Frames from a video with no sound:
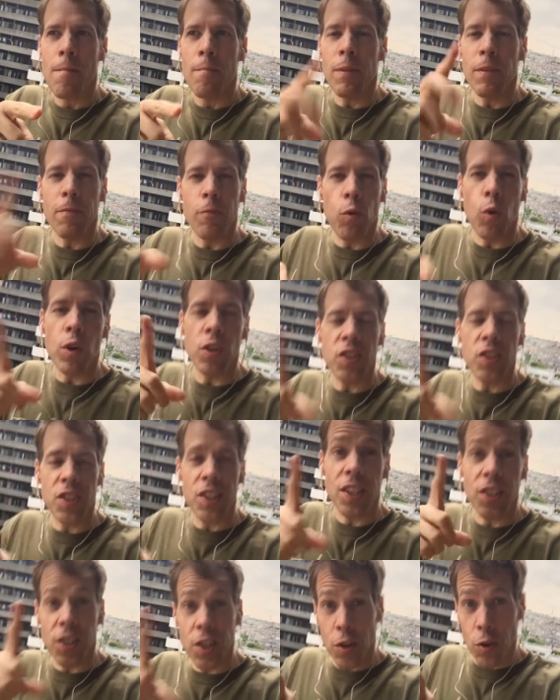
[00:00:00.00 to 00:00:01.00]
before
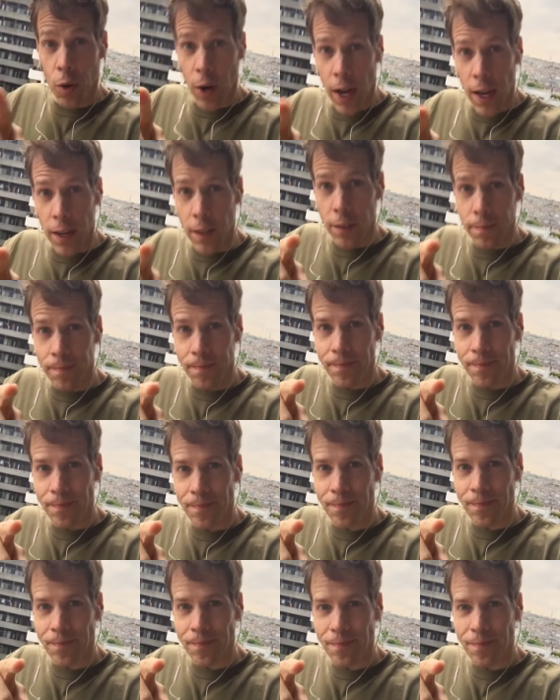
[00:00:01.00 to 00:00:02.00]
sixth grade.
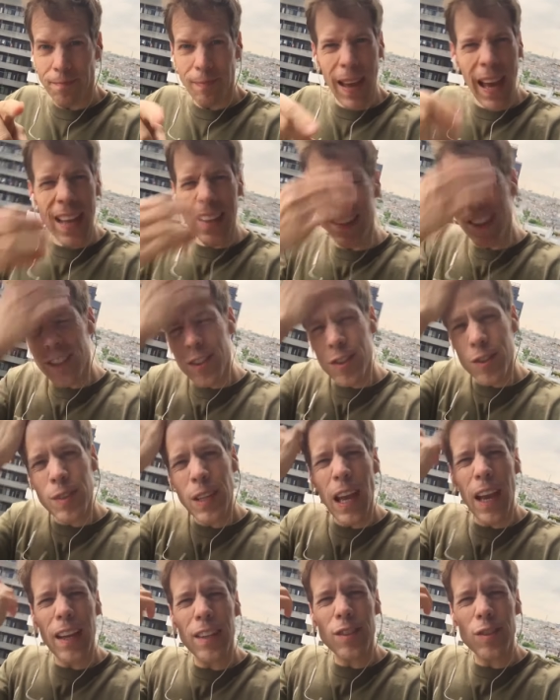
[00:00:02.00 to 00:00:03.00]
Man, it's
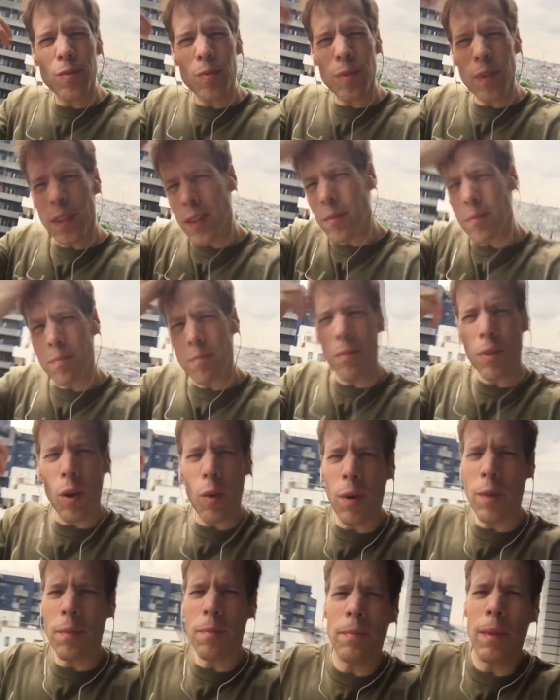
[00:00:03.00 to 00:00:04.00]
yeah, it's really
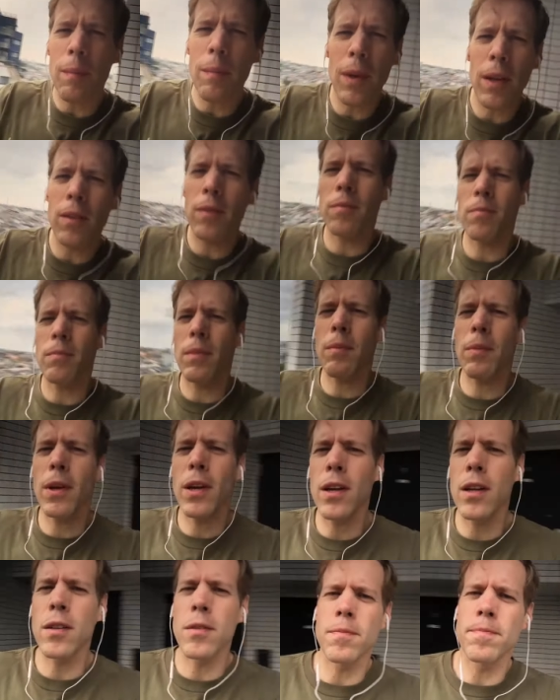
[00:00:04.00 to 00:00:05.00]
blowing. Maybe I'll maybe
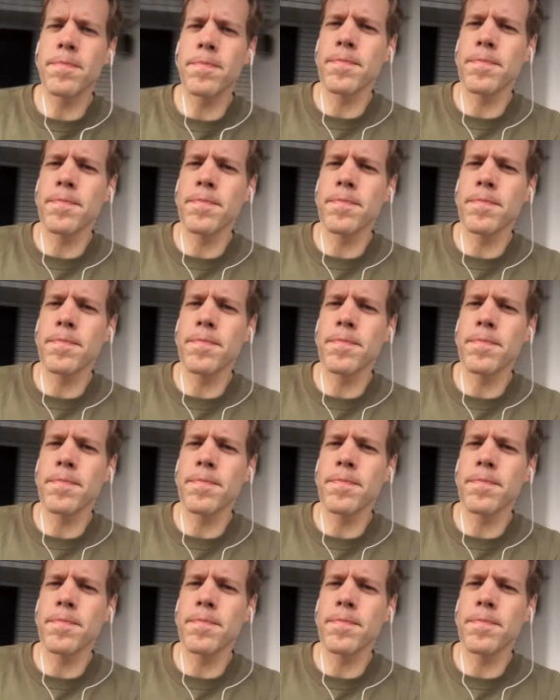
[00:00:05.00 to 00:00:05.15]
I'll